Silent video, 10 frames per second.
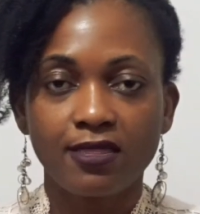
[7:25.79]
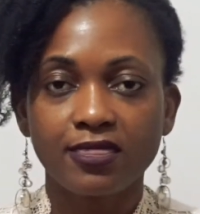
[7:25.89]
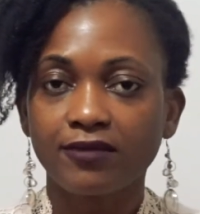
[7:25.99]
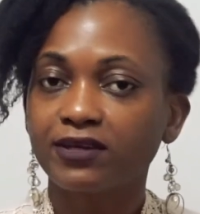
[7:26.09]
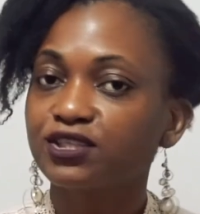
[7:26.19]

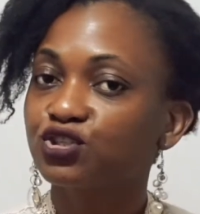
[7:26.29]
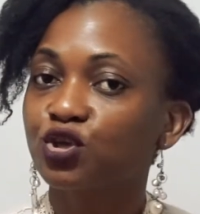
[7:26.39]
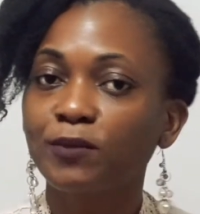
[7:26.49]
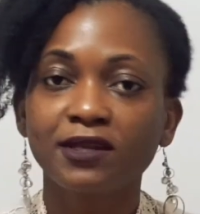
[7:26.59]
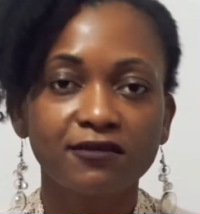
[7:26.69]
There are so
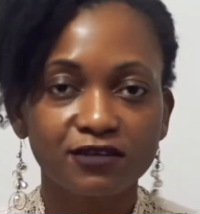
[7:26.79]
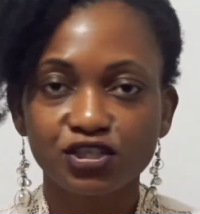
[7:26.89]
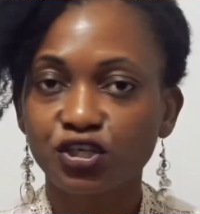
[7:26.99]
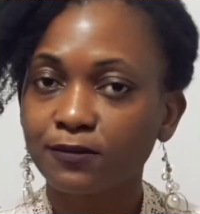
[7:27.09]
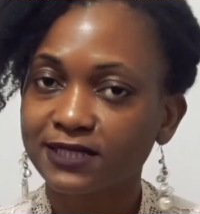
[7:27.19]
many other
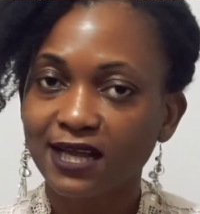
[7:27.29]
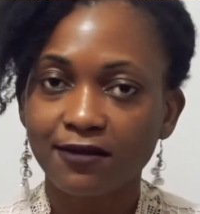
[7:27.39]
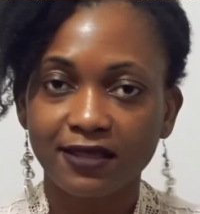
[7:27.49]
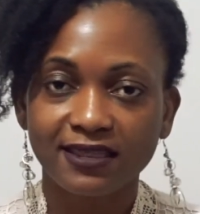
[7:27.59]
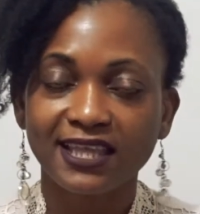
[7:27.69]
shops out
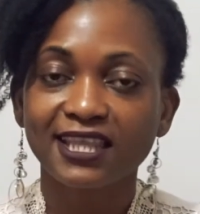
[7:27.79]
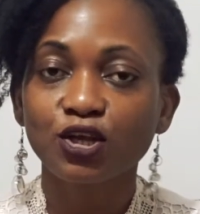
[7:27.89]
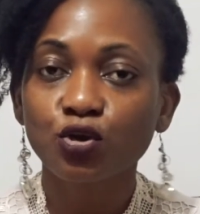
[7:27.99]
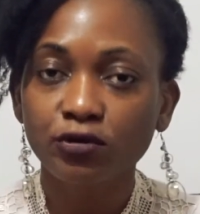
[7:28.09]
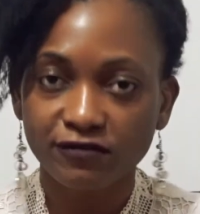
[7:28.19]
there that they
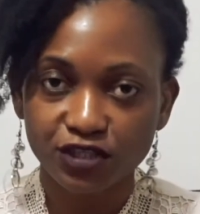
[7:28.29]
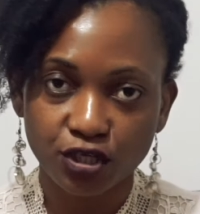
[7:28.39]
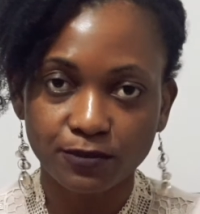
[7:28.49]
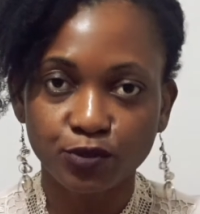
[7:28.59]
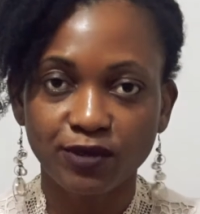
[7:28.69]
could have
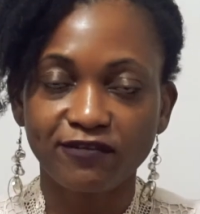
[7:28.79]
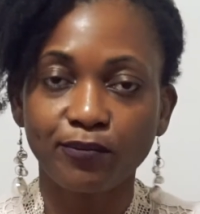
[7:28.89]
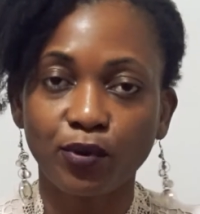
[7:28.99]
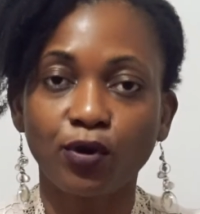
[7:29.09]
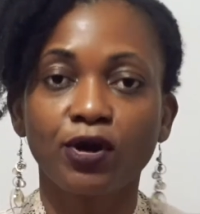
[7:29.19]
shopped with,
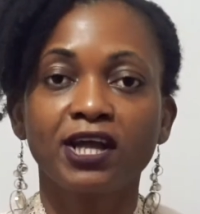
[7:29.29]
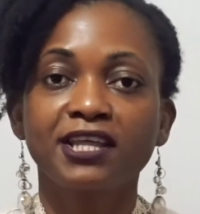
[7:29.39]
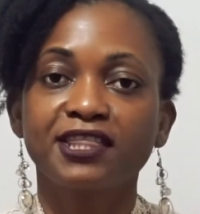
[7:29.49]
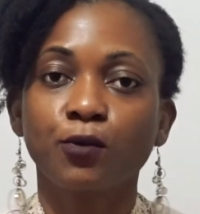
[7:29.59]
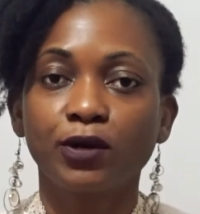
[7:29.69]
or
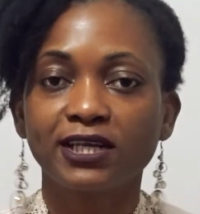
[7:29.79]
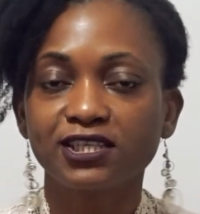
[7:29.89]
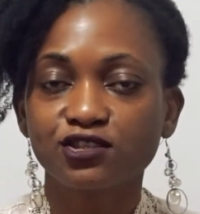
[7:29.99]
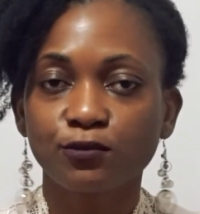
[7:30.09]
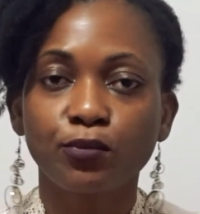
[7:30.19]
they wanted to
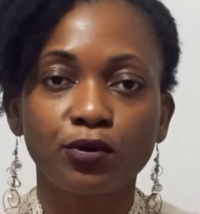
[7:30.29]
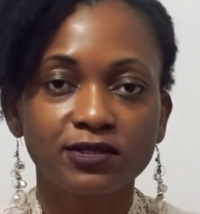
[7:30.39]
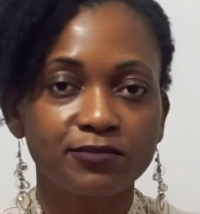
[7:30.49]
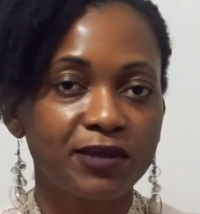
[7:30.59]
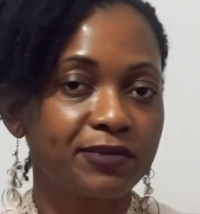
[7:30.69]
support
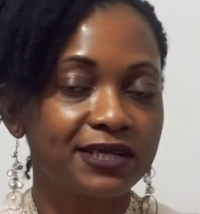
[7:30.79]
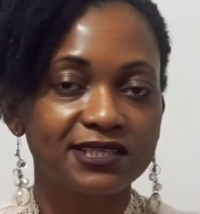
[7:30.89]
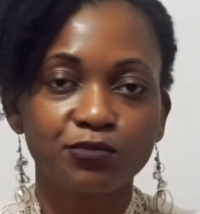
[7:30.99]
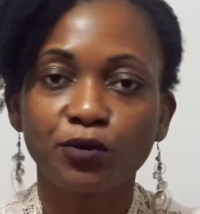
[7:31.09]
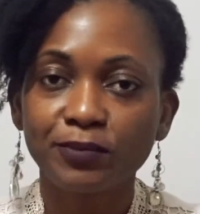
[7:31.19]
maybe a
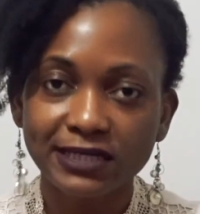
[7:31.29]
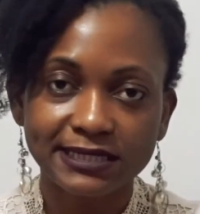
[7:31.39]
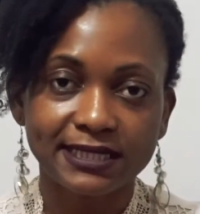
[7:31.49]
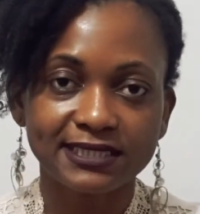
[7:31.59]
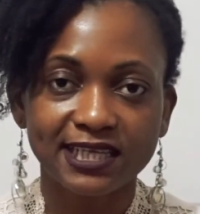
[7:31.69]
small
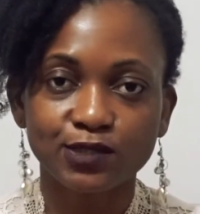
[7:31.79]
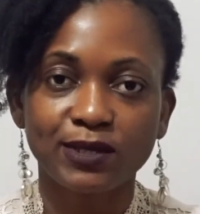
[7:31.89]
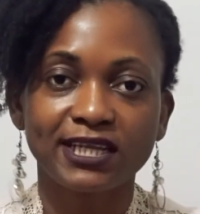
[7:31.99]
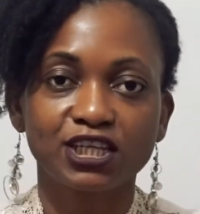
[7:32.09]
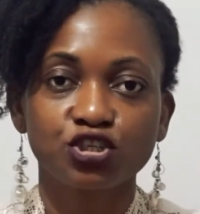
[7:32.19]
business. That's why
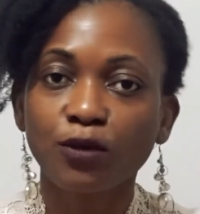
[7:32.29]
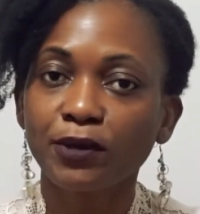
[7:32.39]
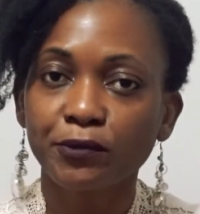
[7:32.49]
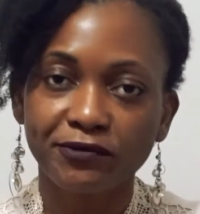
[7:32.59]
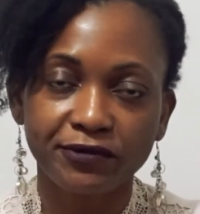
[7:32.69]
they're
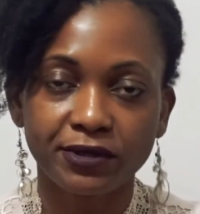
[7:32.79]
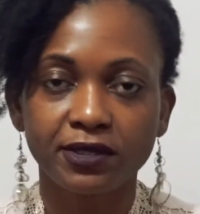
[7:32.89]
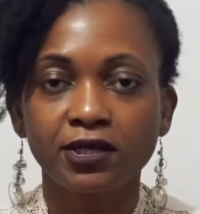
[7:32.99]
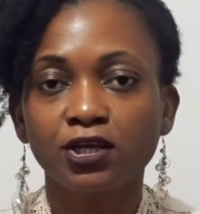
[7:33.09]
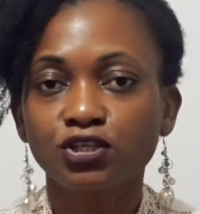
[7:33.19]
shopping with you.
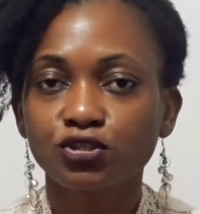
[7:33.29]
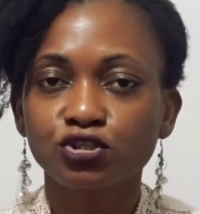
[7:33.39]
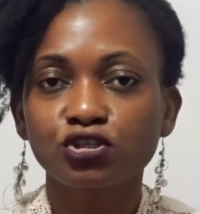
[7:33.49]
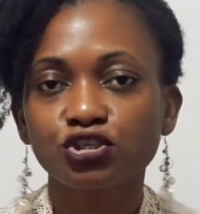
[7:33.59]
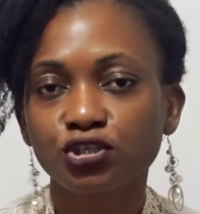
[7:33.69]
So
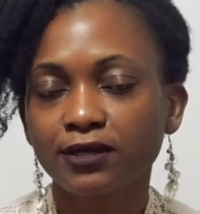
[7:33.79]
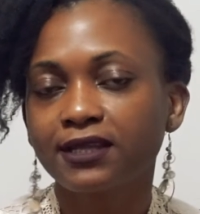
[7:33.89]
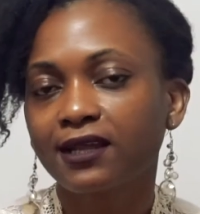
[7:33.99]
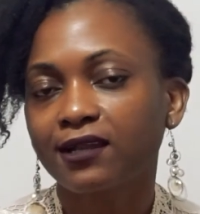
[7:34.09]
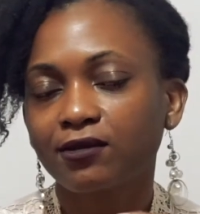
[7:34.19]
just showing
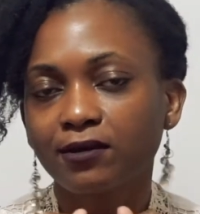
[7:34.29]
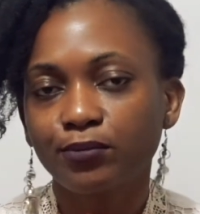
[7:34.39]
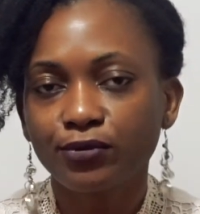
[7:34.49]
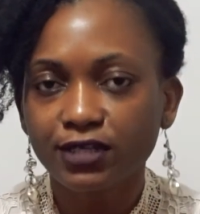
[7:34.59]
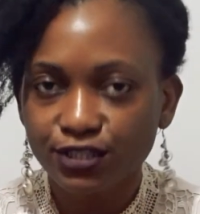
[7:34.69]
that little
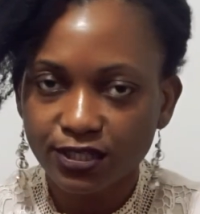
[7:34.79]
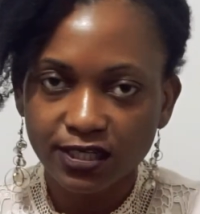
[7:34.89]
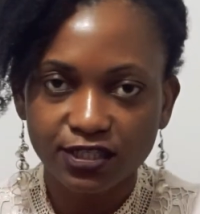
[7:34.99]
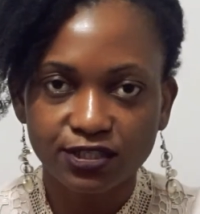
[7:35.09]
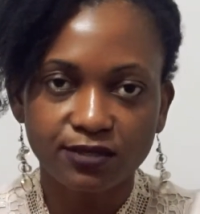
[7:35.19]

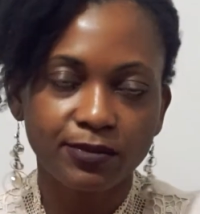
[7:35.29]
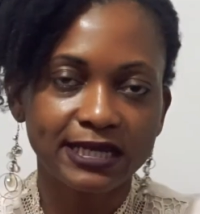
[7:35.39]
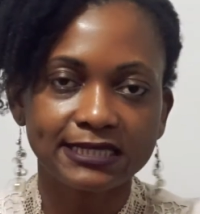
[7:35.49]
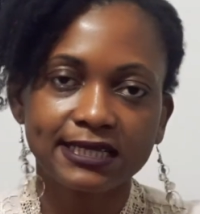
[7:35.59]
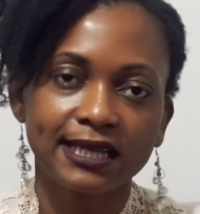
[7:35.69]
appreciation by
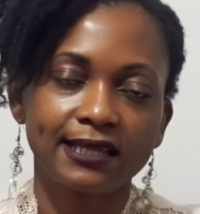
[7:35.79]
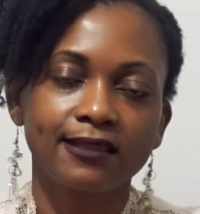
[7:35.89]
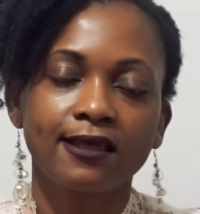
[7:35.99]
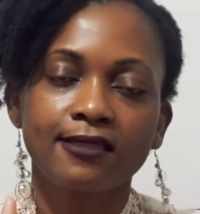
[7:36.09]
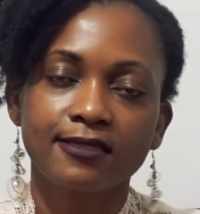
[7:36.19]
saying
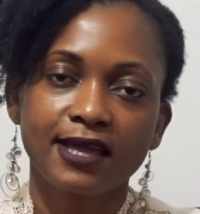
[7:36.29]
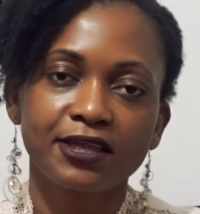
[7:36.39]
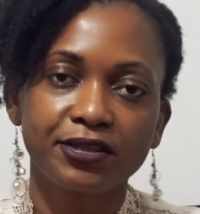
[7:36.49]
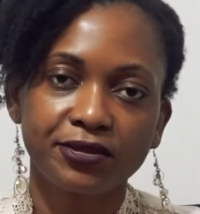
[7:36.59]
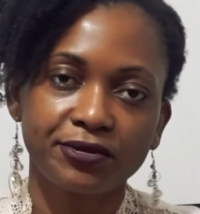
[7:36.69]

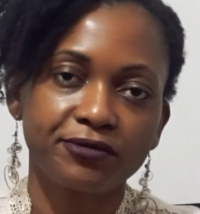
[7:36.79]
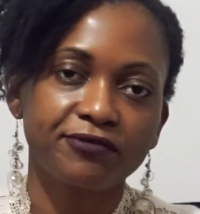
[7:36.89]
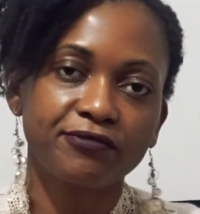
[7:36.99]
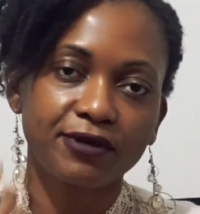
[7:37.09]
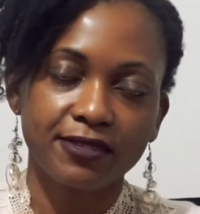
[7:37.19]
thank you
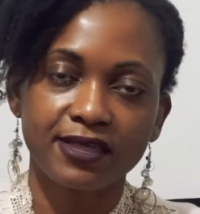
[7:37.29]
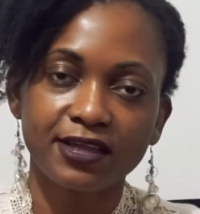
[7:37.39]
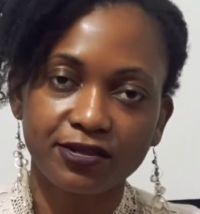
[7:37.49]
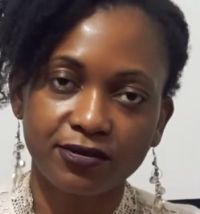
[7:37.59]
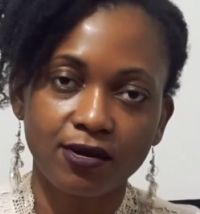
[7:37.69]
for a
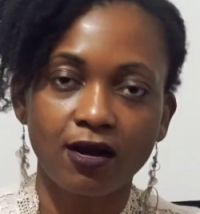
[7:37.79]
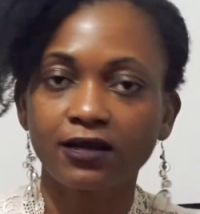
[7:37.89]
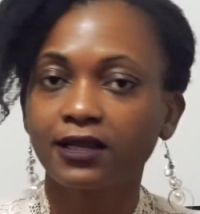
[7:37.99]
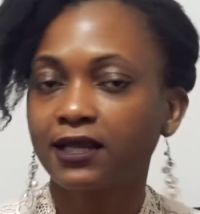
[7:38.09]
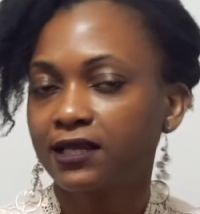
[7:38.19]
thank you
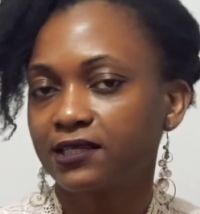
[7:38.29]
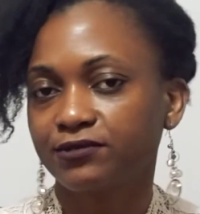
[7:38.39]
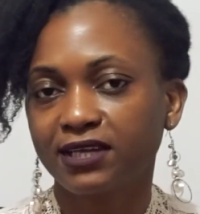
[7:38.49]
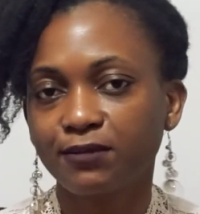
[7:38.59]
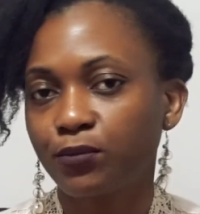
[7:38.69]
card is
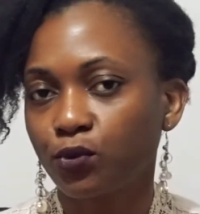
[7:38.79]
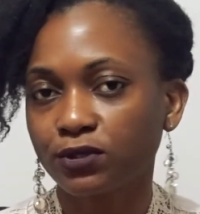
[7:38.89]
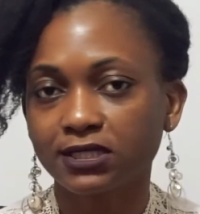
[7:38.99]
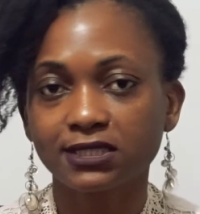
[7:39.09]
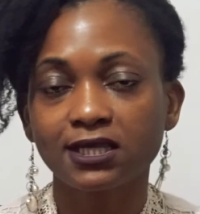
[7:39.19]
really
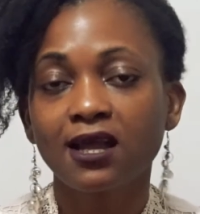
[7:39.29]
important.